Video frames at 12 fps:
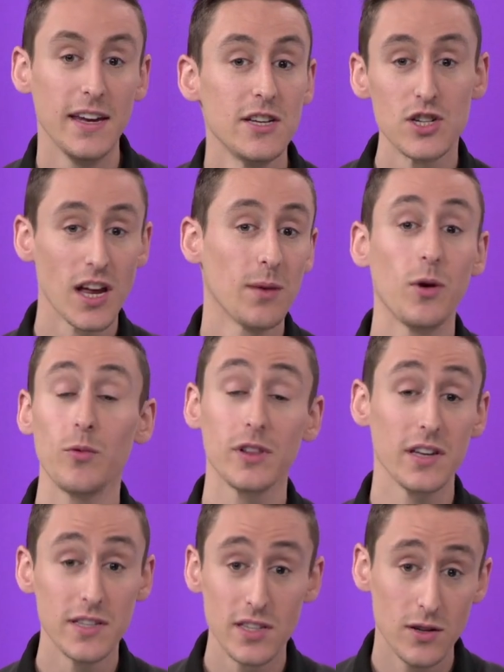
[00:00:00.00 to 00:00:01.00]
And each time we
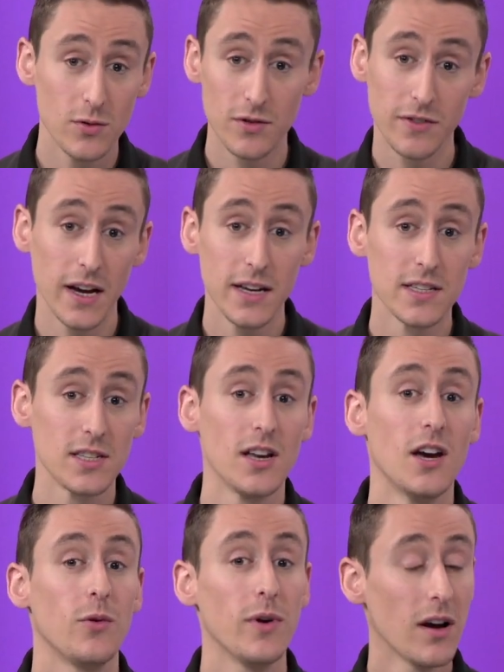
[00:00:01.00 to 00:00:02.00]
release a new device,
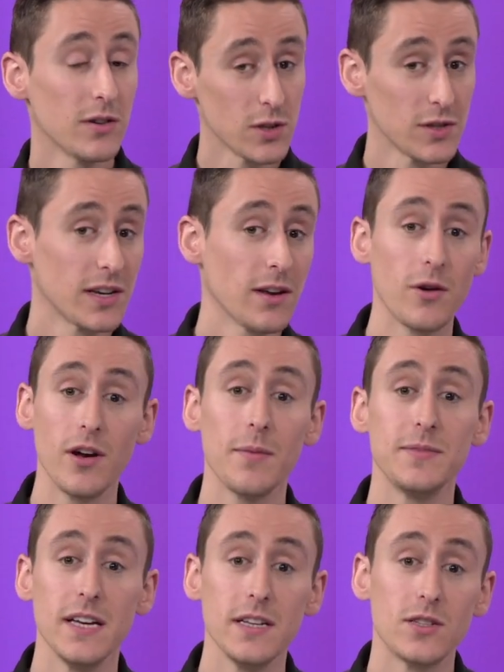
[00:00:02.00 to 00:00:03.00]
we also send out an
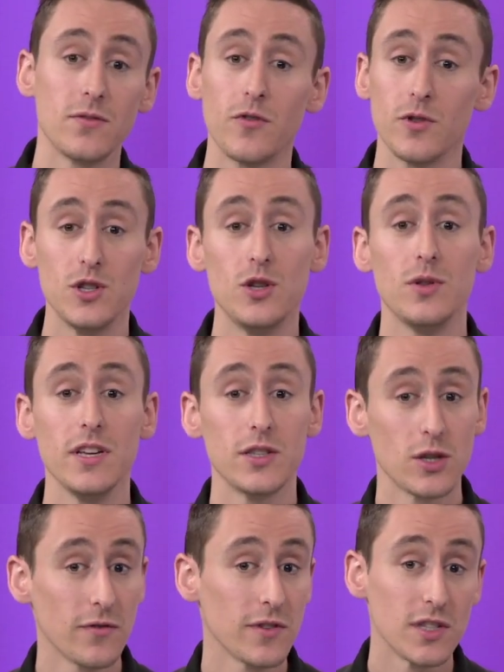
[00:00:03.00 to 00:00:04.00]
update for, to the
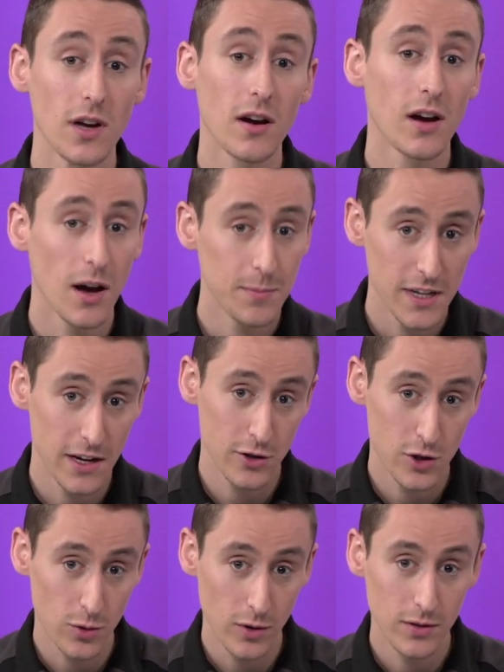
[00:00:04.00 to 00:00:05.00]
Surface Dock
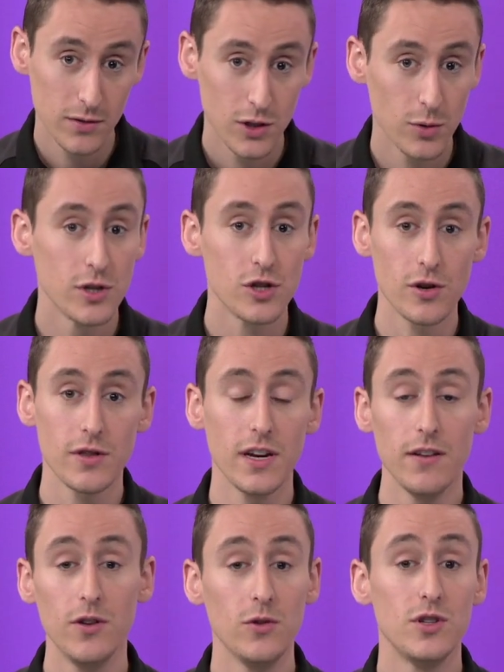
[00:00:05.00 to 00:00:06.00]
Updater tool to ensure
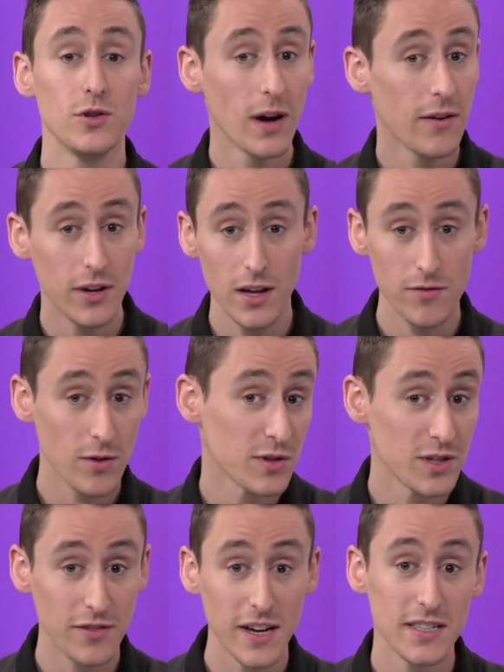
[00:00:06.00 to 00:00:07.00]
that if you do have any of
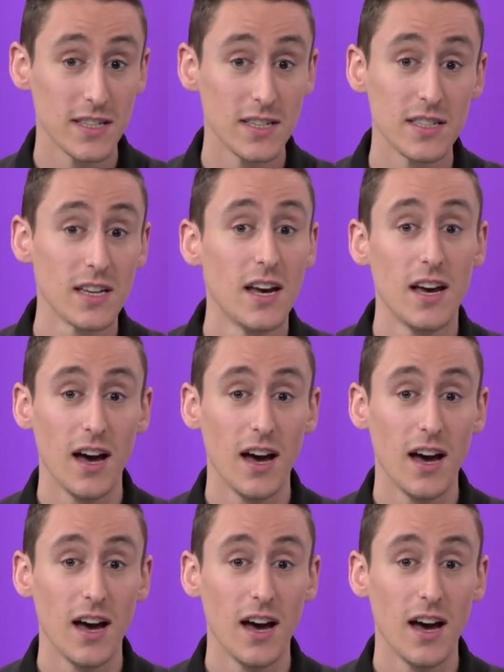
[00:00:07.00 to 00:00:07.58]
those devices,